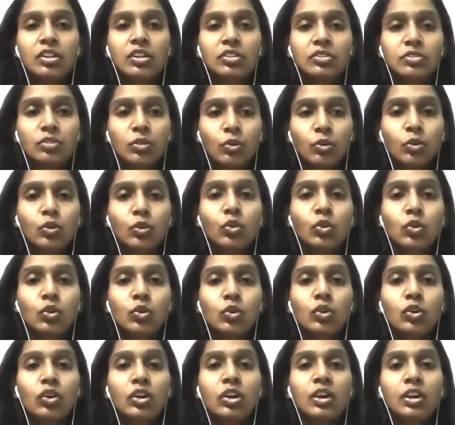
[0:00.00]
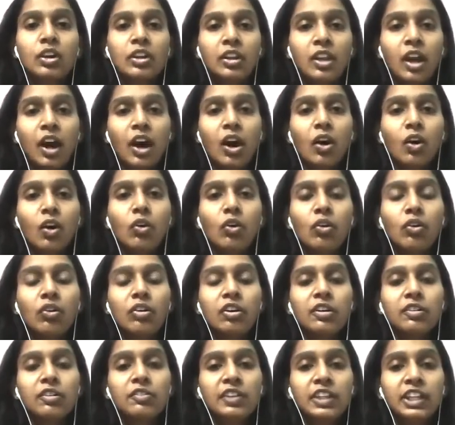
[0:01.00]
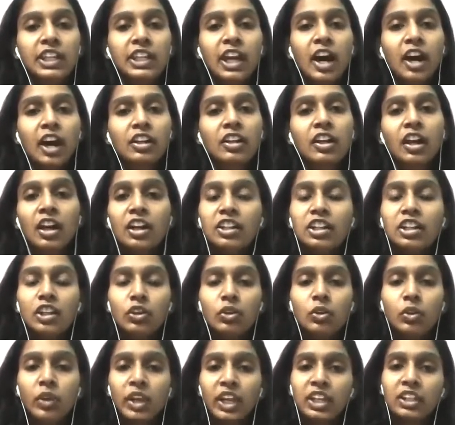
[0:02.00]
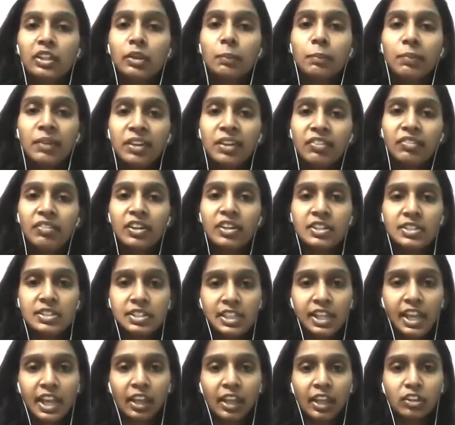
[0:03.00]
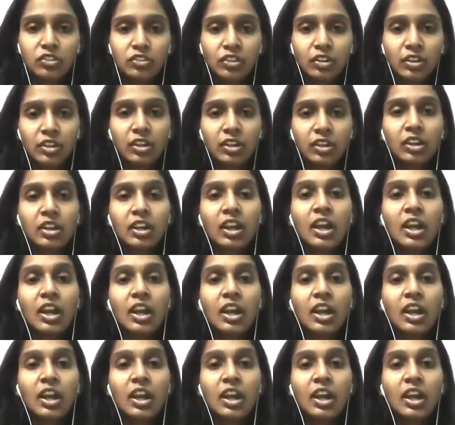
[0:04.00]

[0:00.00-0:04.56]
So, now we are continuing the previous lecture,